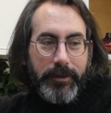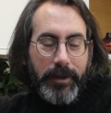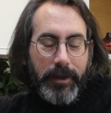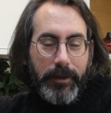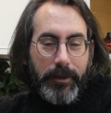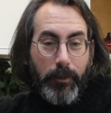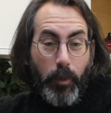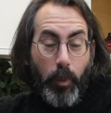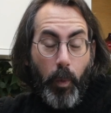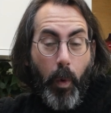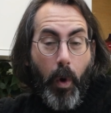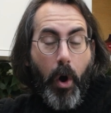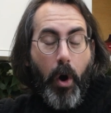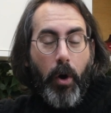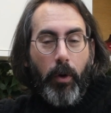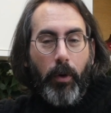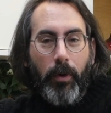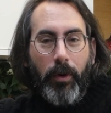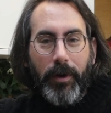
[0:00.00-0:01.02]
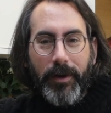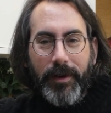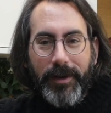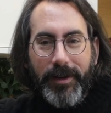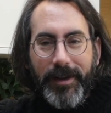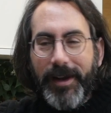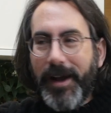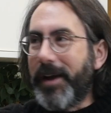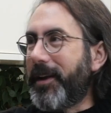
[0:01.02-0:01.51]
I was like, whoa.
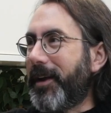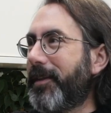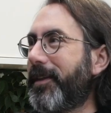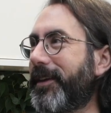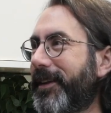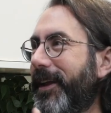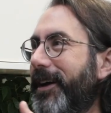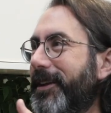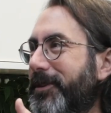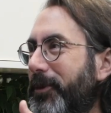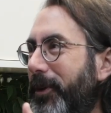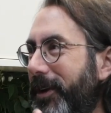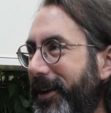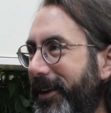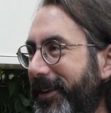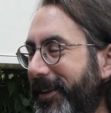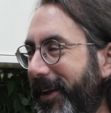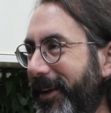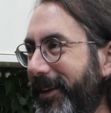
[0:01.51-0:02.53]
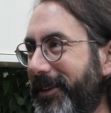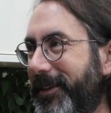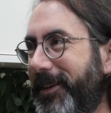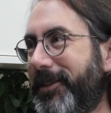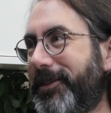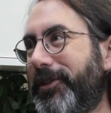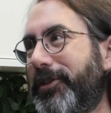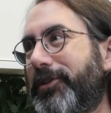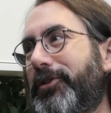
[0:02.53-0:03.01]
And I think that's when it was like,
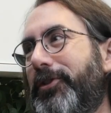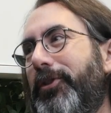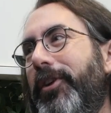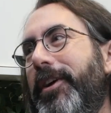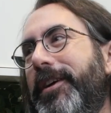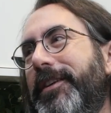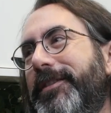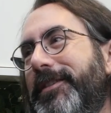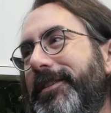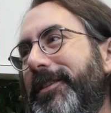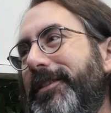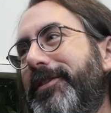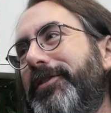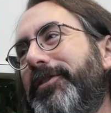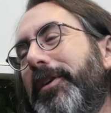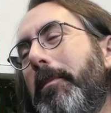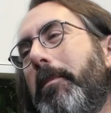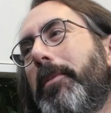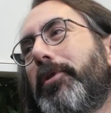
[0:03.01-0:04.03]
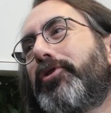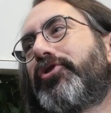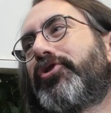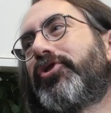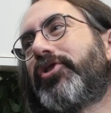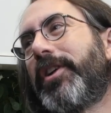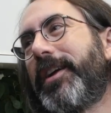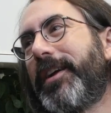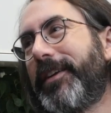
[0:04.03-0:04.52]
this is crazy. This is a
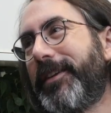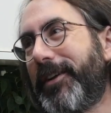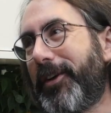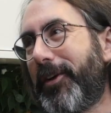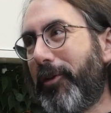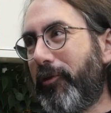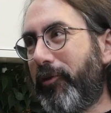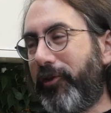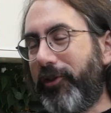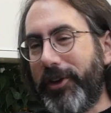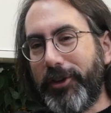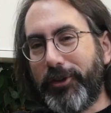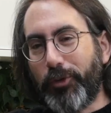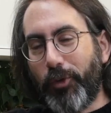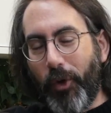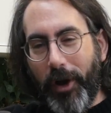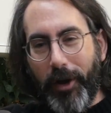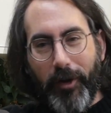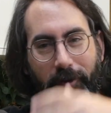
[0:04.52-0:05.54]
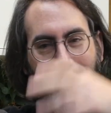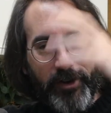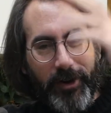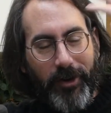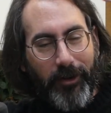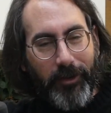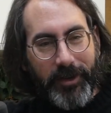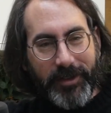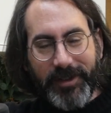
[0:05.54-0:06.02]
machine, V12
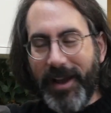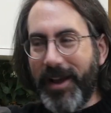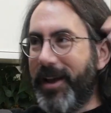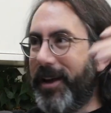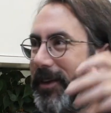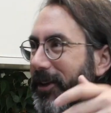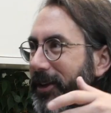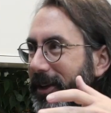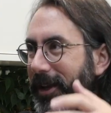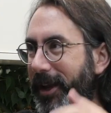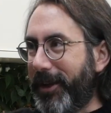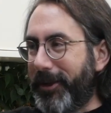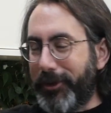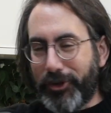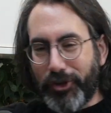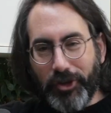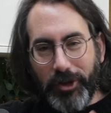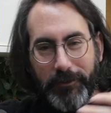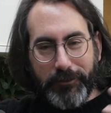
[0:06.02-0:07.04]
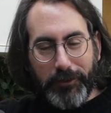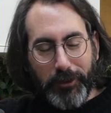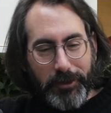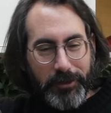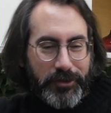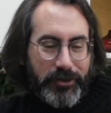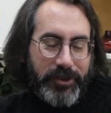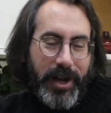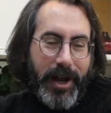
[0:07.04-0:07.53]
and all this, the gated
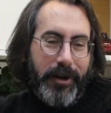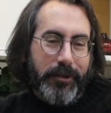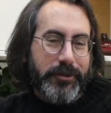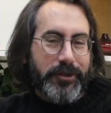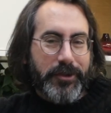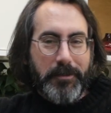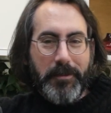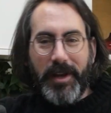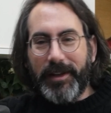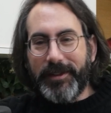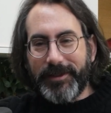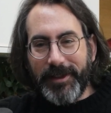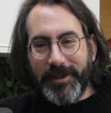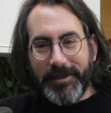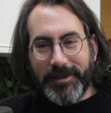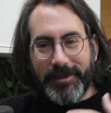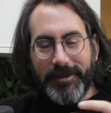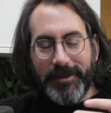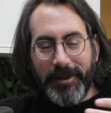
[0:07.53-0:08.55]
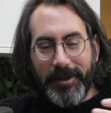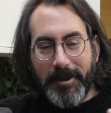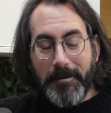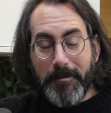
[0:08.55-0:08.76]
shifter, the sounds it makes. It's